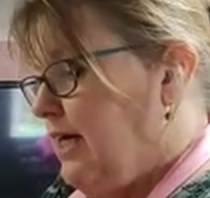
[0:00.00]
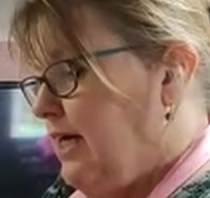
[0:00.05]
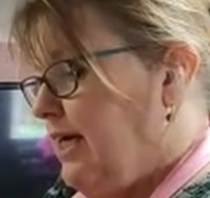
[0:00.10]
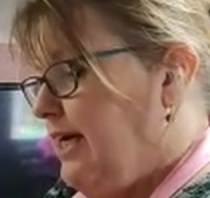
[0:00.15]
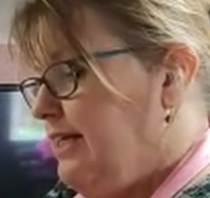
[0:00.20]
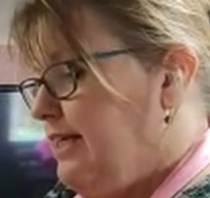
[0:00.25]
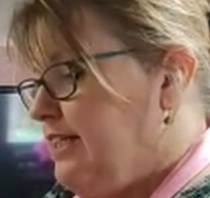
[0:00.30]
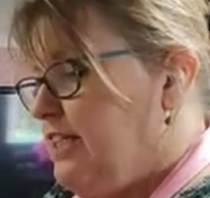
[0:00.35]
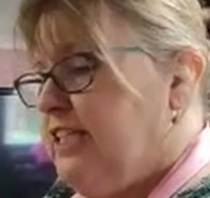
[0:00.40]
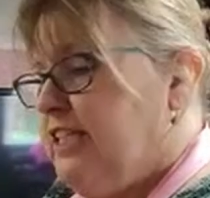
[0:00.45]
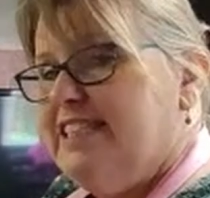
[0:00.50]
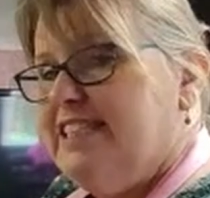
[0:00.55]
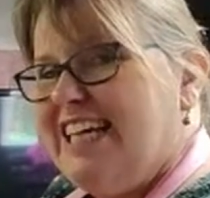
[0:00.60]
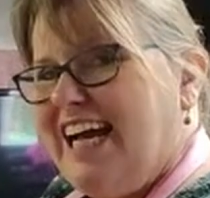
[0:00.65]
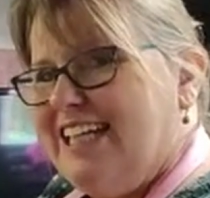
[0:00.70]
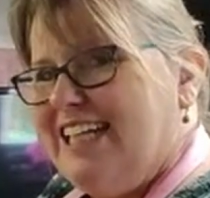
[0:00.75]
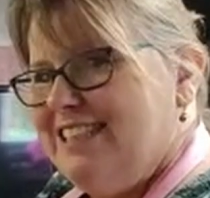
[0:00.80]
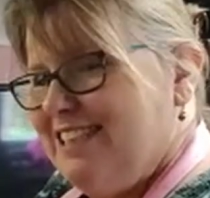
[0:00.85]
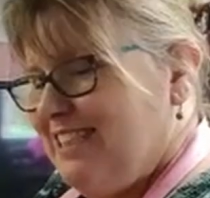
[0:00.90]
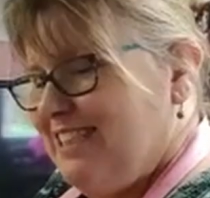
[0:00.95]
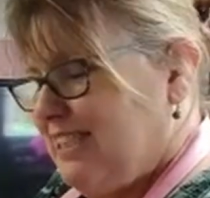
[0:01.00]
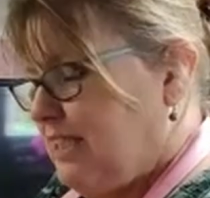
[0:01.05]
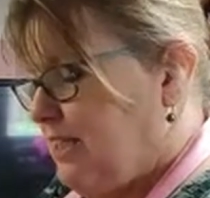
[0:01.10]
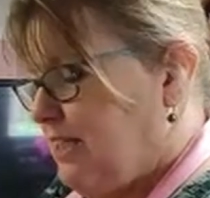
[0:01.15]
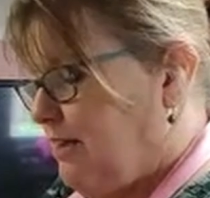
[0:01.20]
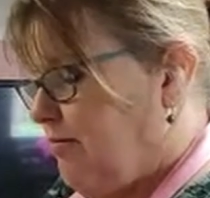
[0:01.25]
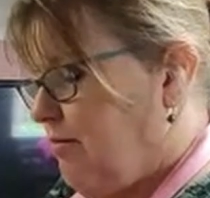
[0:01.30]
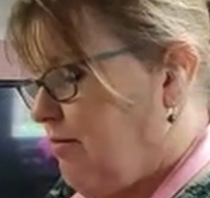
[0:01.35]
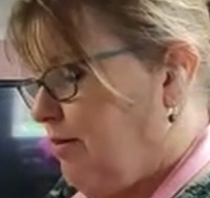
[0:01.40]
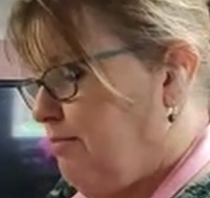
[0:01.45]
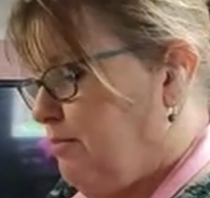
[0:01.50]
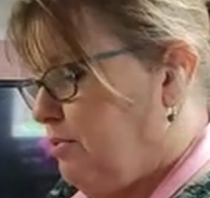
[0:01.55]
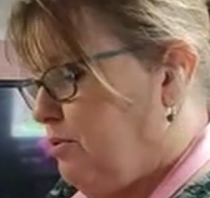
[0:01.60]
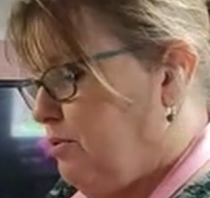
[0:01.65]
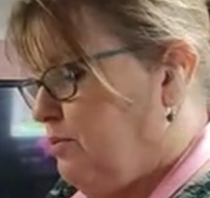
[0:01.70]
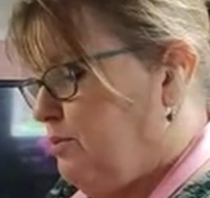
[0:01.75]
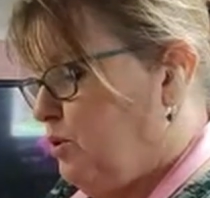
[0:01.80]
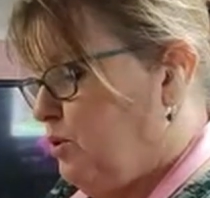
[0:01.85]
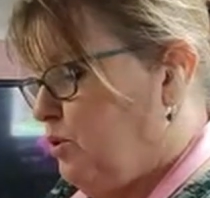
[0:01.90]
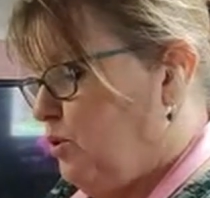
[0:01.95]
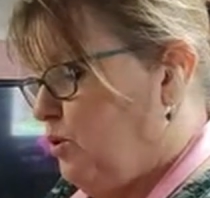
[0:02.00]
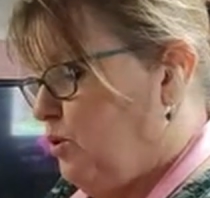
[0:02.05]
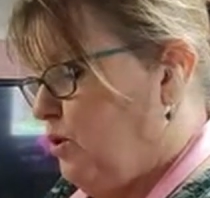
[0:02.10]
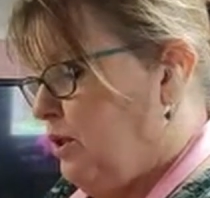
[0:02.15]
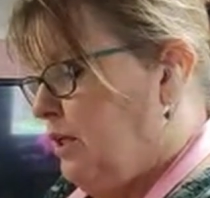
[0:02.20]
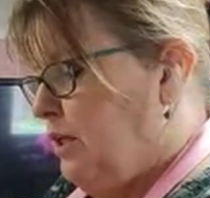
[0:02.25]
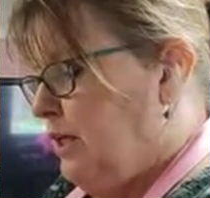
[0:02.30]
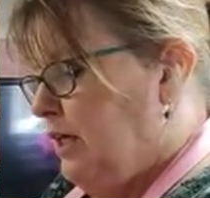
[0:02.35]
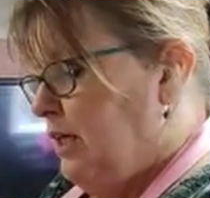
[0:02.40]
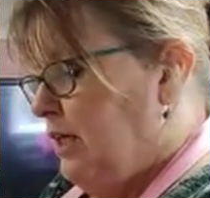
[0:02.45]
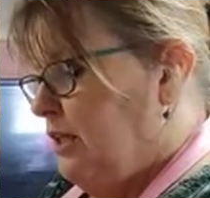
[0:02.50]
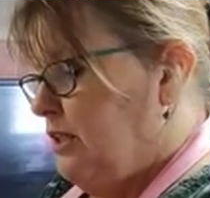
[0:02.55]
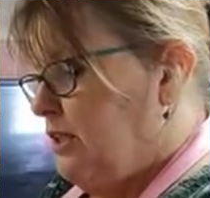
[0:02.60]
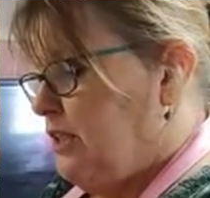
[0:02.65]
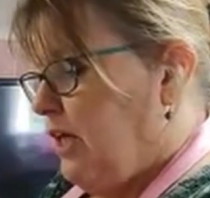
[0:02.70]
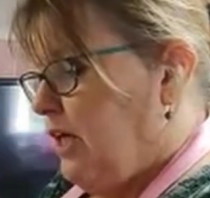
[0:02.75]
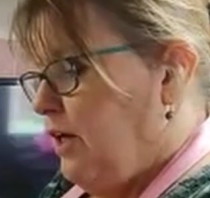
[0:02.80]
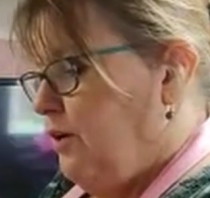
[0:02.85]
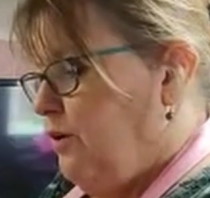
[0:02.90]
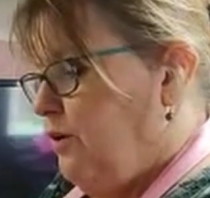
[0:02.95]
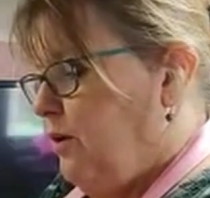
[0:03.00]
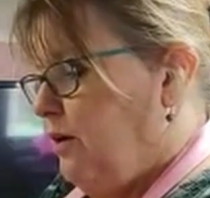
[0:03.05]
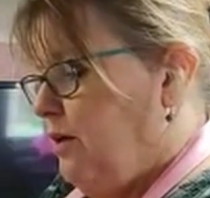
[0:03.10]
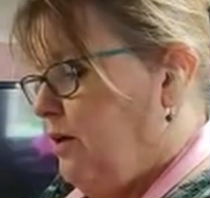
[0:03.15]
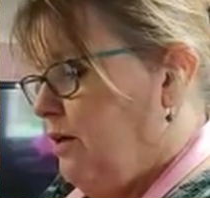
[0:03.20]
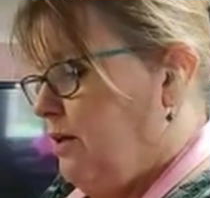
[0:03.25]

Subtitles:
it tends to crumble more. So